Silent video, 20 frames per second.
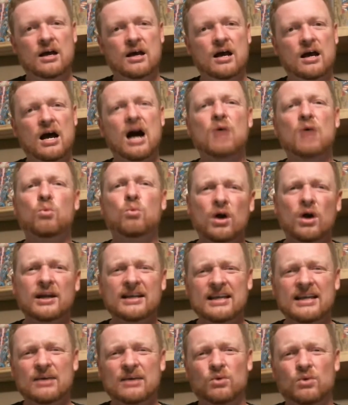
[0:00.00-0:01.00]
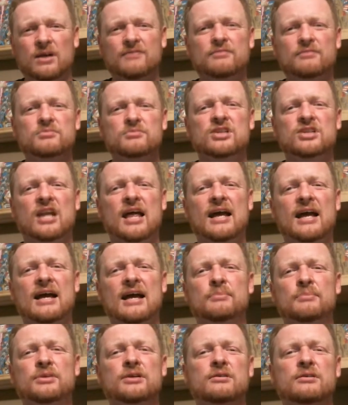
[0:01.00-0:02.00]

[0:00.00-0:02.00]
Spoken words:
I want to get one of them slabbed.